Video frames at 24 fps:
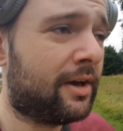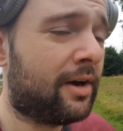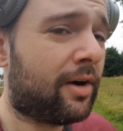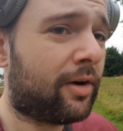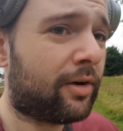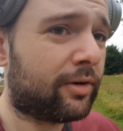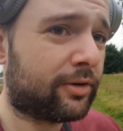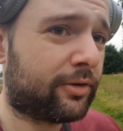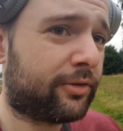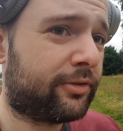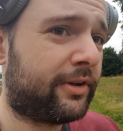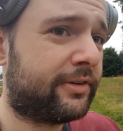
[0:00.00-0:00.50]

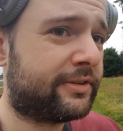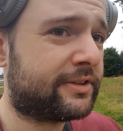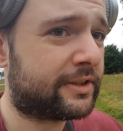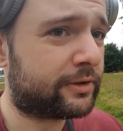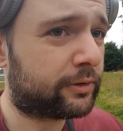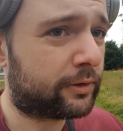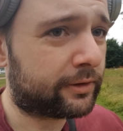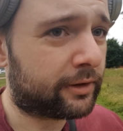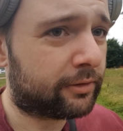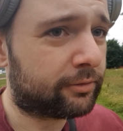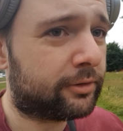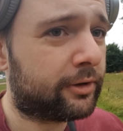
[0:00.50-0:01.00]
or the
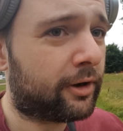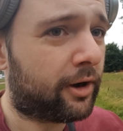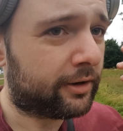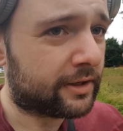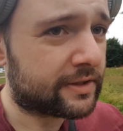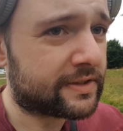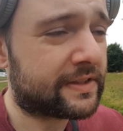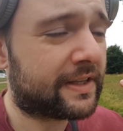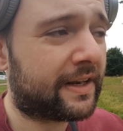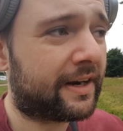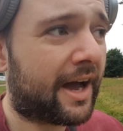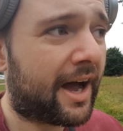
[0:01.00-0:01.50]
sort of
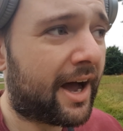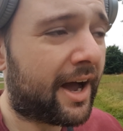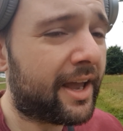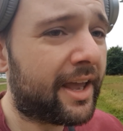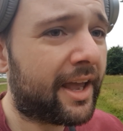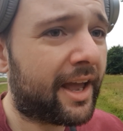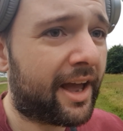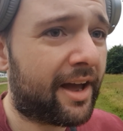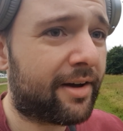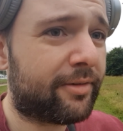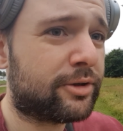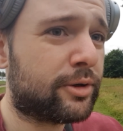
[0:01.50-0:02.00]
knowledge that
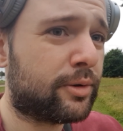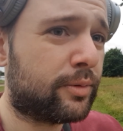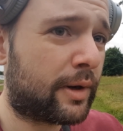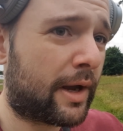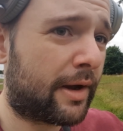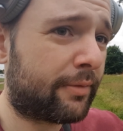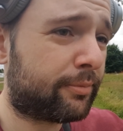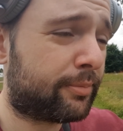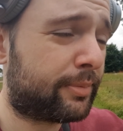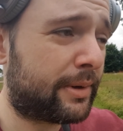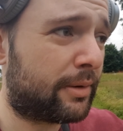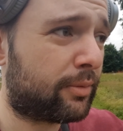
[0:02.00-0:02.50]
I have who
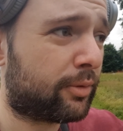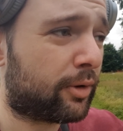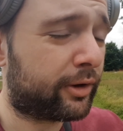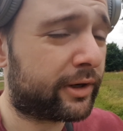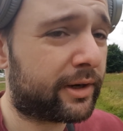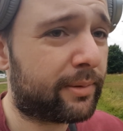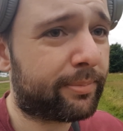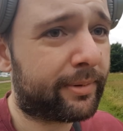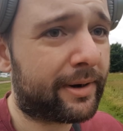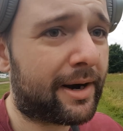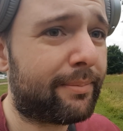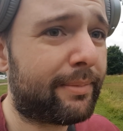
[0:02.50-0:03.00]
have been
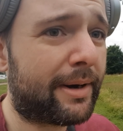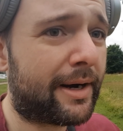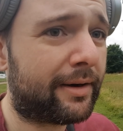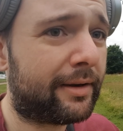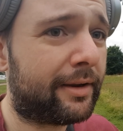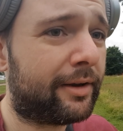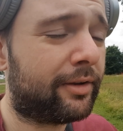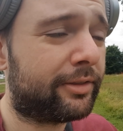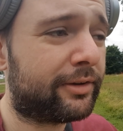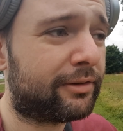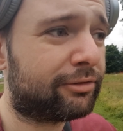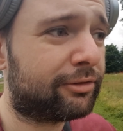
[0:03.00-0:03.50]
working
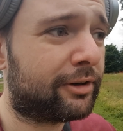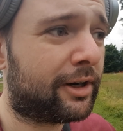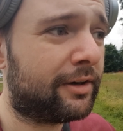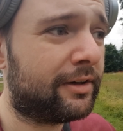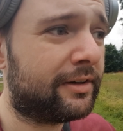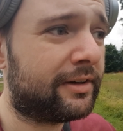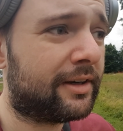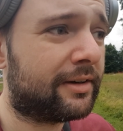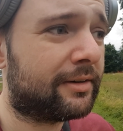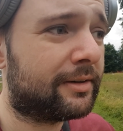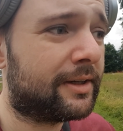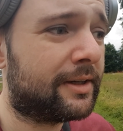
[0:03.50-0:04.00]
primarily on the
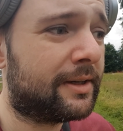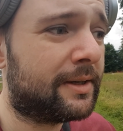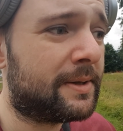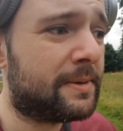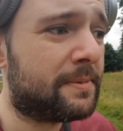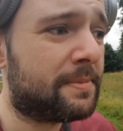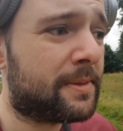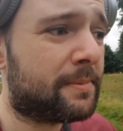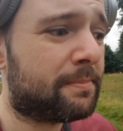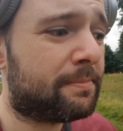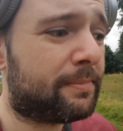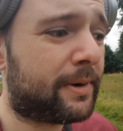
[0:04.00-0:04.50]
frontend,
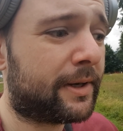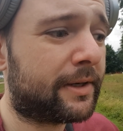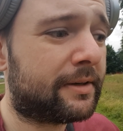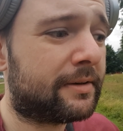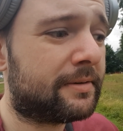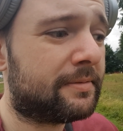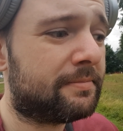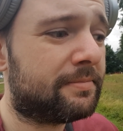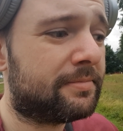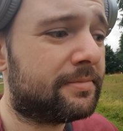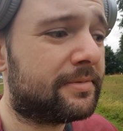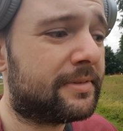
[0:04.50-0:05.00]
but
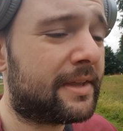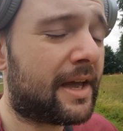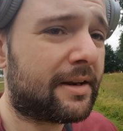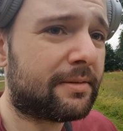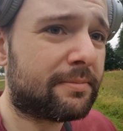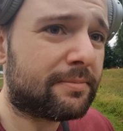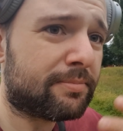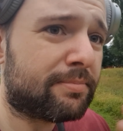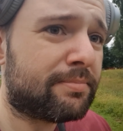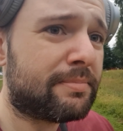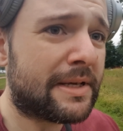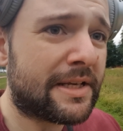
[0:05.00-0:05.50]
that
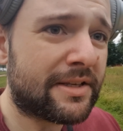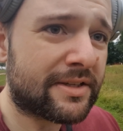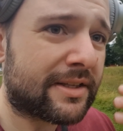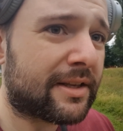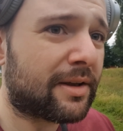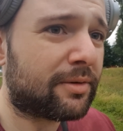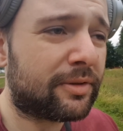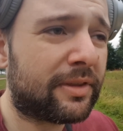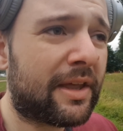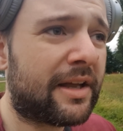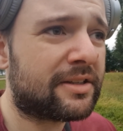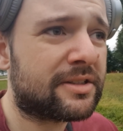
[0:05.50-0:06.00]
means
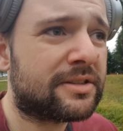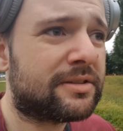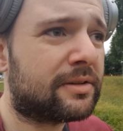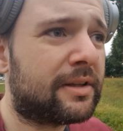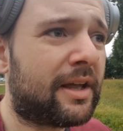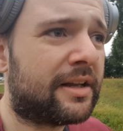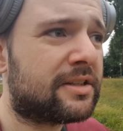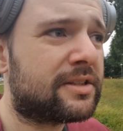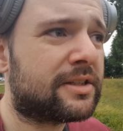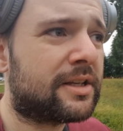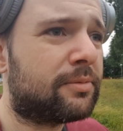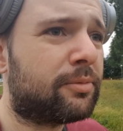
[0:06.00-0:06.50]
that's
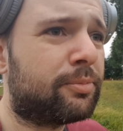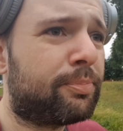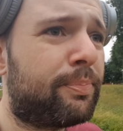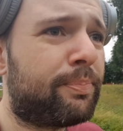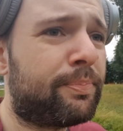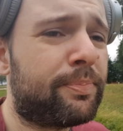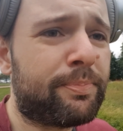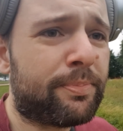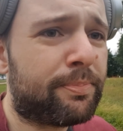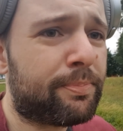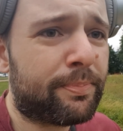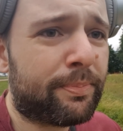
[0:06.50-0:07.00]
the
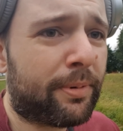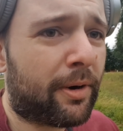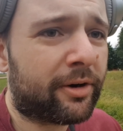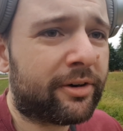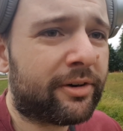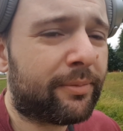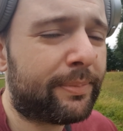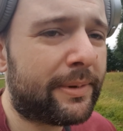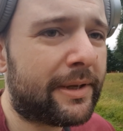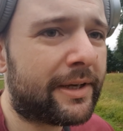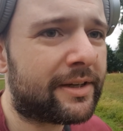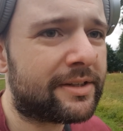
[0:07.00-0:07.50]

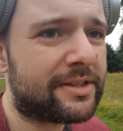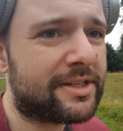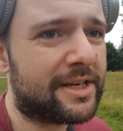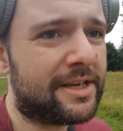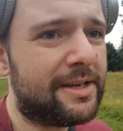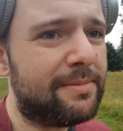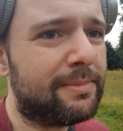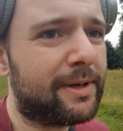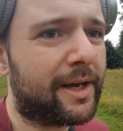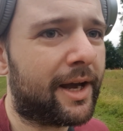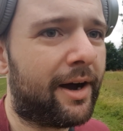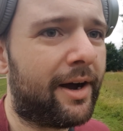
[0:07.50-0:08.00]
part of being a
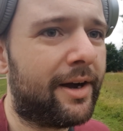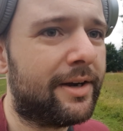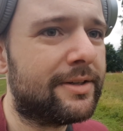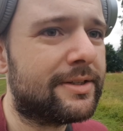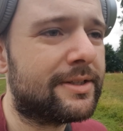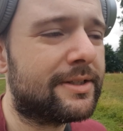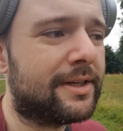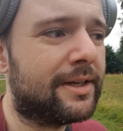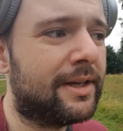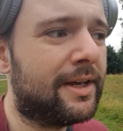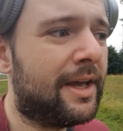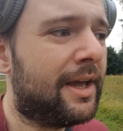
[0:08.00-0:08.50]
team,
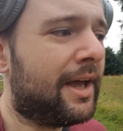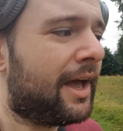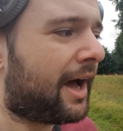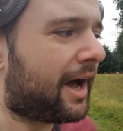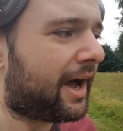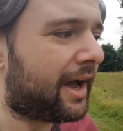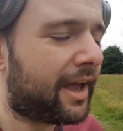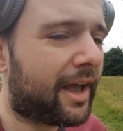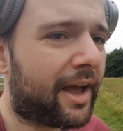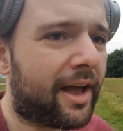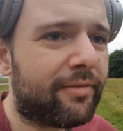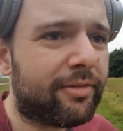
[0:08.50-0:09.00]
guys.
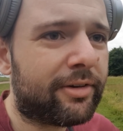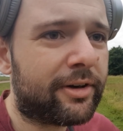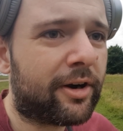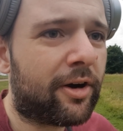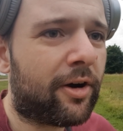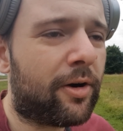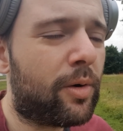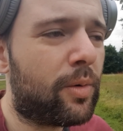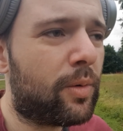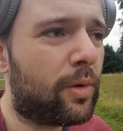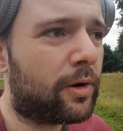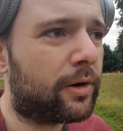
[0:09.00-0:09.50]
I have a
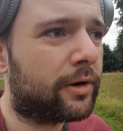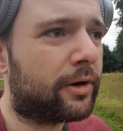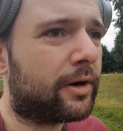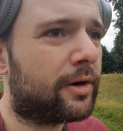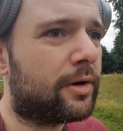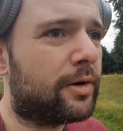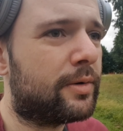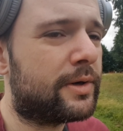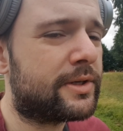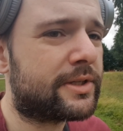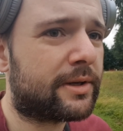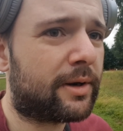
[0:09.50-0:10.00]

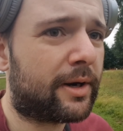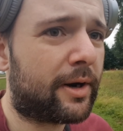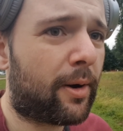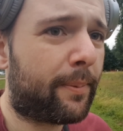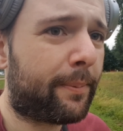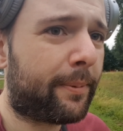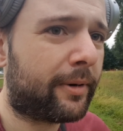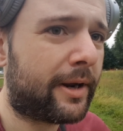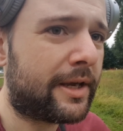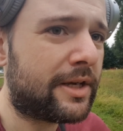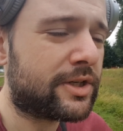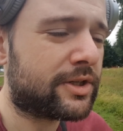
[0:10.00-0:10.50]
coworker who is an
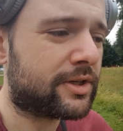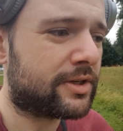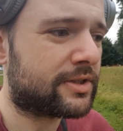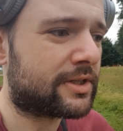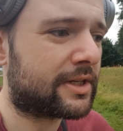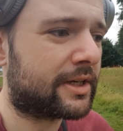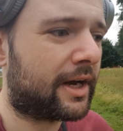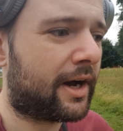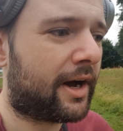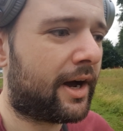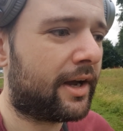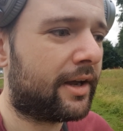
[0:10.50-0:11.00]

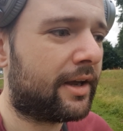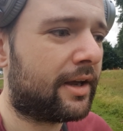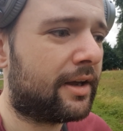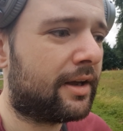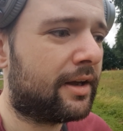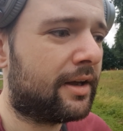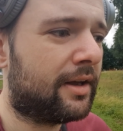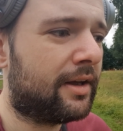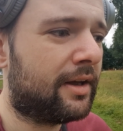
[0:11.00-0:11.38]
operations guy.